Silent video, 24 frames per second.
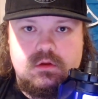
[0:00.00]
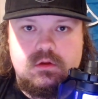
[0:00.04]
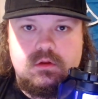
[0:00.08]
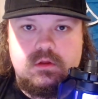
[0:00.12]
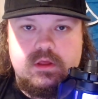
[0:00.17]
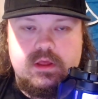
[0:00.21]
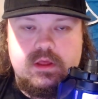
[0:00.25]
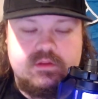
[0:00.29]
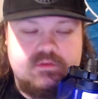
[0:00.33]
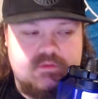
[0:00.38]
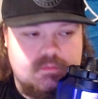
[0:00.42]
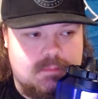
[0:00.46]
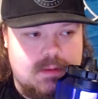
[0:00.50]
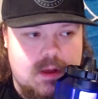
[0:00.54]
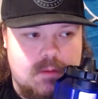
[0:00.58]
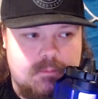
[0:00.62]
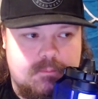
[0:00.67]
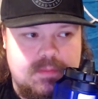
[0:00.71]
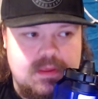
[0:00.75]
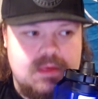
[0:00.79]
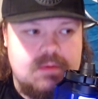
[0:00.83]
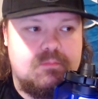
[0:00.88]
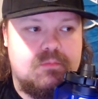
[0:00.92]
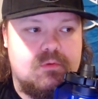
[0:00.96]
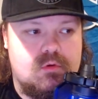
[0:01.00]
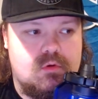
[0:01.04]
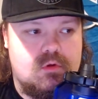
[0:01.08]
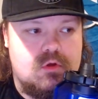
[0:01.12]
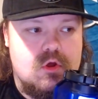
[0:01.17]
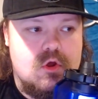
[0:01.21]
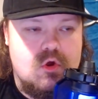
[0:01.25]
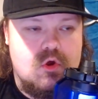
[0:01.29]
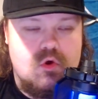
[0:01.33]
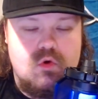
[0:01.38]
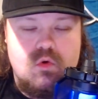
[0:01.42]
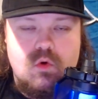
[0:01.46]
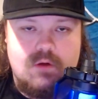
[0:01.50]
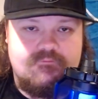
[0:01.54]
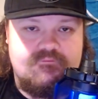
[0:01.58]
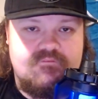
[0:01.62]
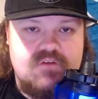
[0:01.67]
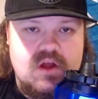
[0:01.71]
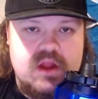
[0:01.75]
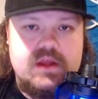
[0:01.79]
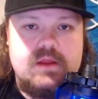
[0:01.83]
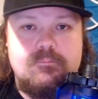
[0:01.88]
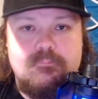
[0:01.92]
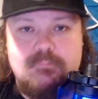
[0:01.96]
It's about people who are
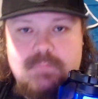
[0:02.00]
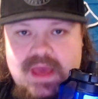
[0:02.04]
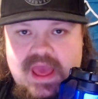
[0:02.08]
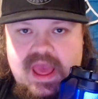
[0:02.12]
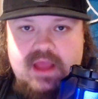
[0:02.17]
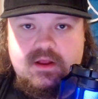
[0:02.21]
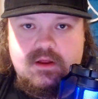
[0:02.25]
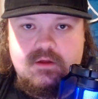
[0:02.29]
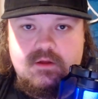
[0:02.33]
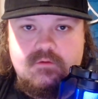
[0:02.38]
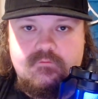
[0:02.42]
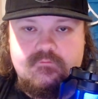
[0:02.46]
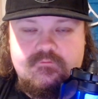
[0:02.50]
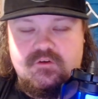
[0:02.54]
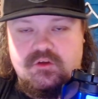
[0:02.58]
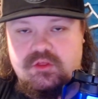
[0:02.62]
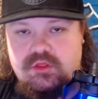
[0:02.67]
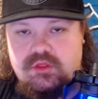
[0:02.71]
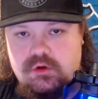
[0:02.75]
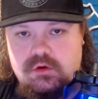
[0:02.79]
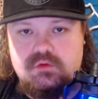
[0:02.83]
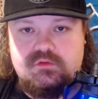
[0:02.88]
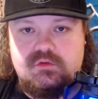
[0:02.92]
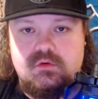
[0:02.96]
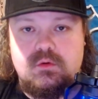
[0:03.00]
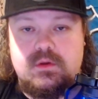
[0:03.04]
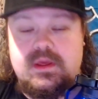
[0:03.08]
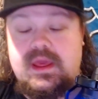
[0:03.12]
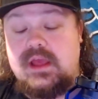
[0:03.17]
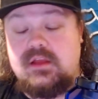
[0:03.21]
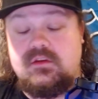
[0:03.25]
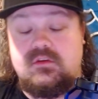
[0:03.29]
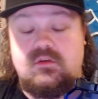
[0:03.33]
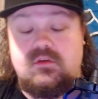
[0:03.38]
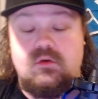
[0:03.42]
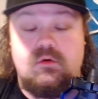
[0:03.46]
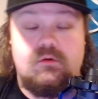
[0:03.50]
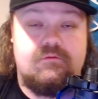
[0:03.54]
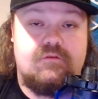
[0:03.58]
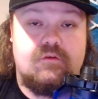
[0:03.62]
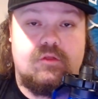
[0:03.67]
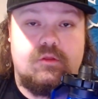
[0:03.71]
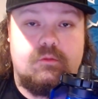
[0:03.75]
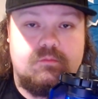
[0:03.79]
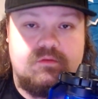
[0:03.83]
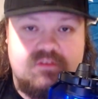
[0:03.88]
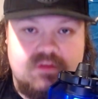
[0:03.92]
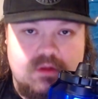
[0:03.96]
fighting back for those who can't do it for
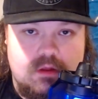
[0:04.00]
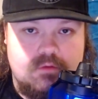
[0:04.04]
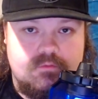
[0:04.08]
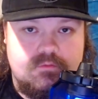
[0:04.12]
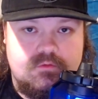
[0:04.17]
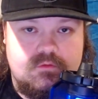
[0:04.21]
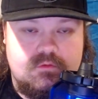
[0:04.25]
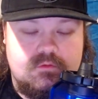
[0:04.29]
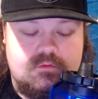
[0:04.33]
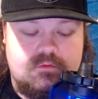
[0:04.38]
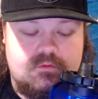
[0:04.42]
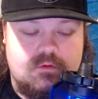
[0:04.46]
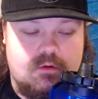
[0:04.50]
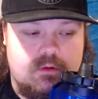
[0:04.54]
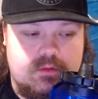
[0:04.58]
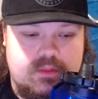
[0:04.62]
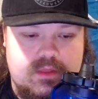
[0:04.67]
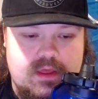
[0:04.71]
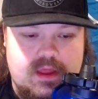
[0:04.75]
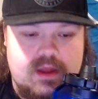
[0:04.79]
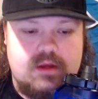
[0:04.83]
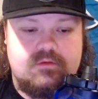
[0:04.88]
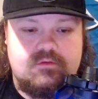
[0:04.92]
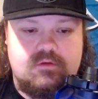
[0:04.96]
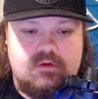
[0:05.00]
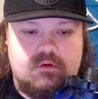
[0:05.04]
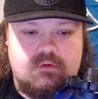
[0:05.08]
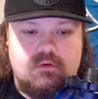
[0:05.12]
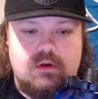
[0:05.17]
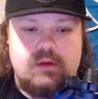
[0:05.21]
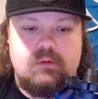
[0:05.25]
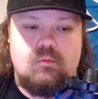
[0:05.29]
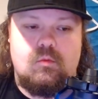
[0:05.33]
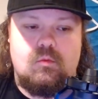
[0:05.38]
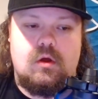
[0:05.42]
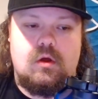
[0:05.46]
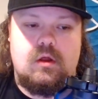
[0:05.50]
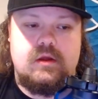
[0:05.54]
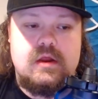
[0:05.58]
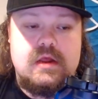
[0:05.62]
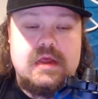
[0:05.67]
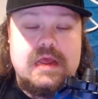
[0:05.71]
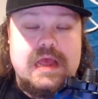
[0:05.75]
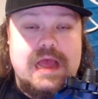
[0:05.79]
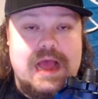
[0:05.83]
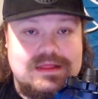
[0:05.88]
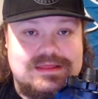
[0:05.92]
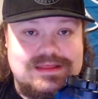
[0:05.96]
themselves. So that is a great one.
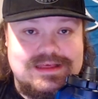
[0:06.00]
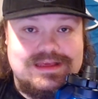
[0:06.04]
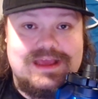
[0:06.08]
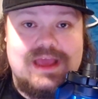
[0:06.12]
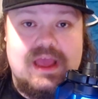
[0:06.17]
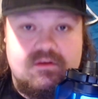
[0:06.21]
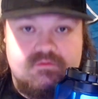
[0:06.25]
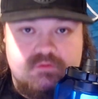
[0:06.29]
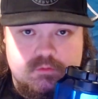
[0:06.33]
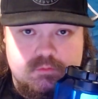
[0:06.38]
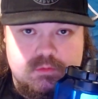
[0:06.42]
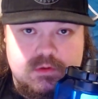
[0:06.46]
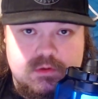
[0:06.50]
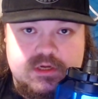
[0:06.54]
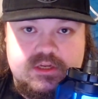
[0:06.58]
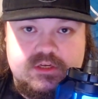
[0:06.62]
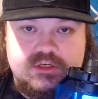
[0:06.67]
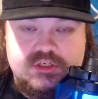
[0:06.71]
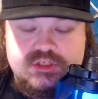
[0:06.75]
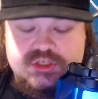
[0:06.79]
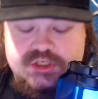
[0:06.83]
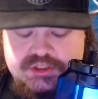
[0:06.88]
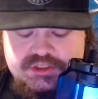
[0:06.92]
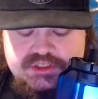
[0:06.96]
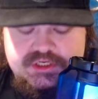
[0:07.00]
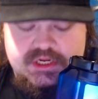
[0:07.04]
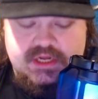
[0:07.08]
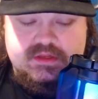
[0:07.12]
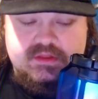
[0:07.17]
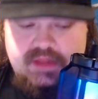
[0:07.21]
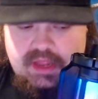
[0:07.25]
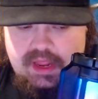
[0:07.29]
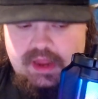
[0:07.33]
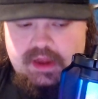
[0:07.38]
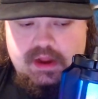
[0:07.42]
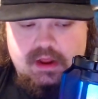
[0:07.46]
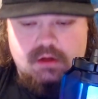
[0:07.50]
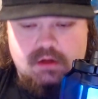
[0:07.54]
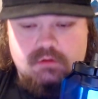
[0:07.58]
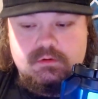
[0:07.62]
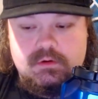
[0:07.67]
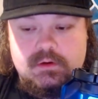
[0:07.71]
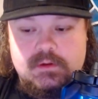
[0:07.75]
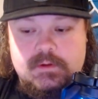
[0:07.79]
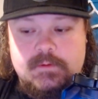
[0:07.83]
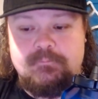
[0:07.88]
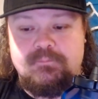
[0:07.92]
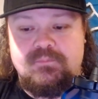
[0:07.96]
I think everybody should check that out.
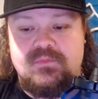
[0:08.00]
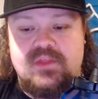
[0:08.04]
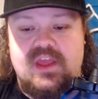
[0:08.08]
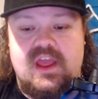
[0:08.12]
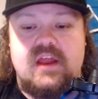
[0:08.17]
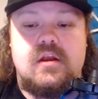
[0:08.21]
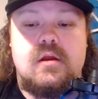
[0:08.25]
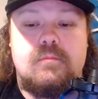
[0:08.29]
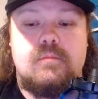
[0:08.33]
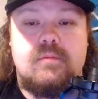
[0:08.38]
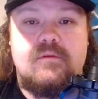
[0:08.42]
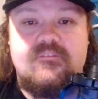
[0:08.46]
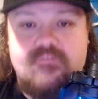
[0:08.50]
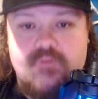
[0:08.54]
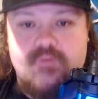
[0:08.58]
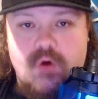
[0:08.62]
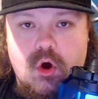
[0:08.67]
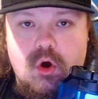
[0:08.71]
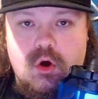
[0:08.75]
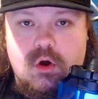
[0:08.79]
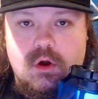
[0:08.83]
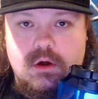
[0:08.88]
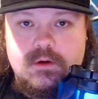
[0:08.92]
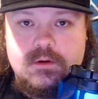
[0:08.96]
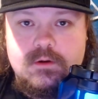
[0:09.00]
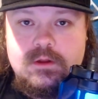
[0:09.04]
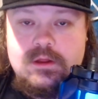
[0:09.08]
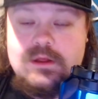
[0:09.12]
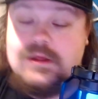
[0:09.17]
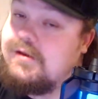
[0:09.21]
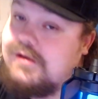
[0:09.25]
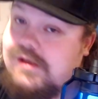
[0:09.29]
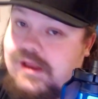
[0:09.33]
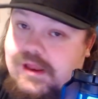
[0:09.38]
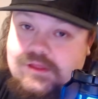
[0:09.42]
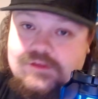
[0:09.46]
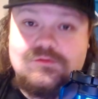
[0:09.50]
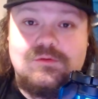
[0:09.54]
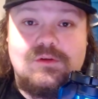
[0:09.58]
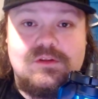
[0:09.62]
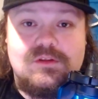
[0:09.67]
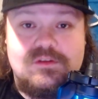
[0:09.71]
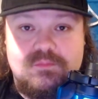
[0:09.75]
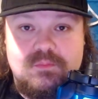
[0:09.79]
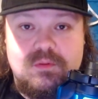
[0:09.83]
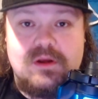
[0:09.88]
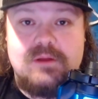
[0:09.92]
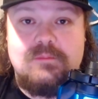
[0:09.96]
At number 4, now, this
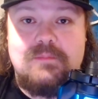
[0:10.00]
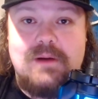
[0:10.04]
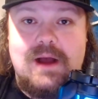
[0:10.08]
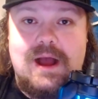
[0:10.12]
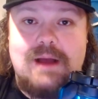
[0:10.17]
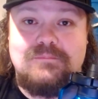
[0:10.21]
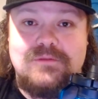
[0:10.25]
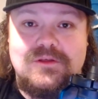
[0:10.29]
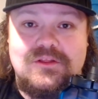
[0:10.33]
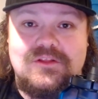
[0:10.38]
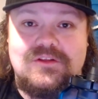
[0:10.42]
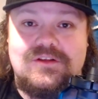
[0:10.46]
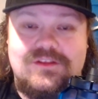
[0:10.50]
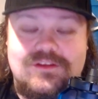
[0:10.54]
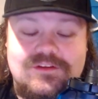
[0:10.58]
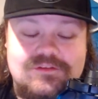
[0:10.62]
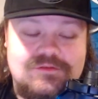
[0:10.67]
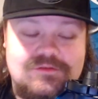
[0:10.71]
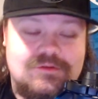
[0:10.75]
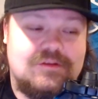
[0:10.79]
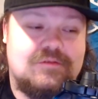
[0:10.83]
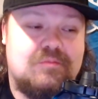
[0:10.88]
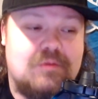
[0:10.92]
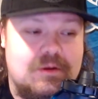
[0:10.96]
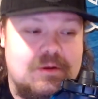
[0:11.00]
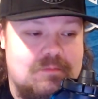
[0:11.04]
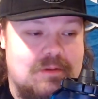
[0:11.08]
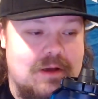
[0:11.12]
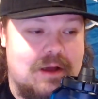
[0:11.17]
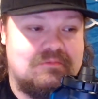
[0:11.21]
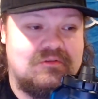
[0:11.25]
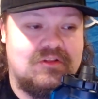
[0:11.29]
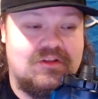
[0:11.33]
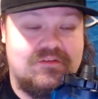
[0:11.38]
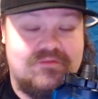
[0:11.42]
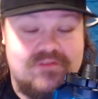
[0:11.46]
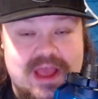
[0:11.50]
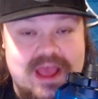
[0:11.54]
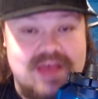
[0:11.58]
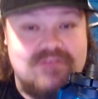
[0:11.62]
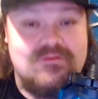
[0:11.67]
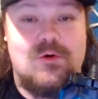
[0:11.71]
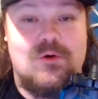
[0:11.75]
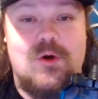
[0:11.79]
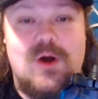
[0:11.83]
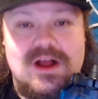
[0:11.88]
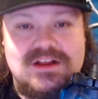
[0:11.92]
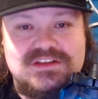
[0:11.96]
one's pretty popular. If you
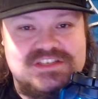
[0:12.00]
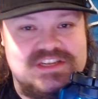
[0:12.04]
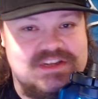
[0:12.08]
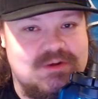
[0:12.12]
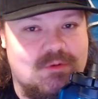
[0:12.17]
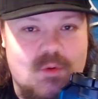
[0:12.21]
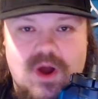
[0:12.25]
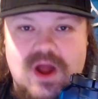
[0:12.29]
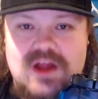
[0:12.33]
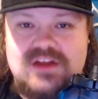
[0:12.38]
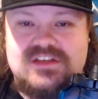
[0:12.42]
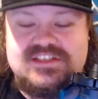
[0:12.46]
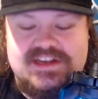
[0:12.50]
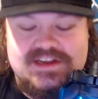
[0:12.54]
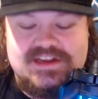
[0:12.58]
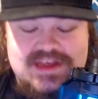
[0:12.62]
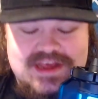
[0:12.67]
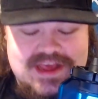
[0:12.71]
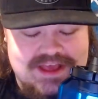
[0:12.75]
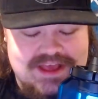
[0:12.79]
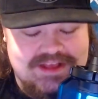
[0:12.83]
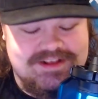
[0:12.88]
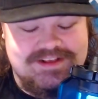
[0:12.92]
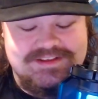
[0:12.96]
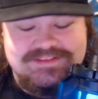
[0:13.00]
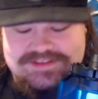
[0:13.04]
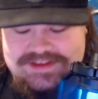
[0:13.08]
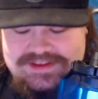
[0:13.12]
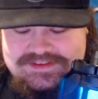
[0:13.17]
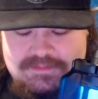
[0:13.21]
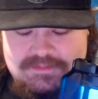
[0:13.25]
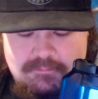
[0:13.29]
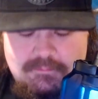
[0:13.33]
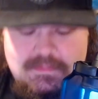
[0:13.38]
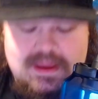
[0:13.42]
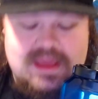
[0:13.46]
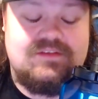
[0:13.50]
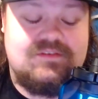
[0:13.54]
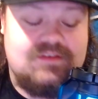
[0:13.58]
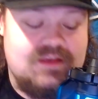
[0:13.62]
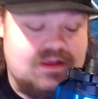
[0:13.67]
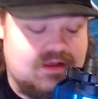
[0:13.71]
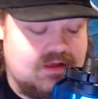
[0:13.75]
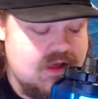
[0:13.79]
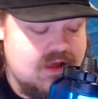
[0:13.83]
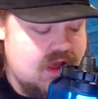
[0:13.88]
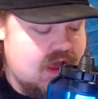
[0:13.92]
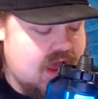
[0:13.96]
haven't watched it, watch it because it's
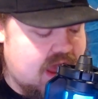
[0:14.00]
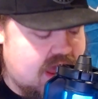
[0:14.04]
amazing.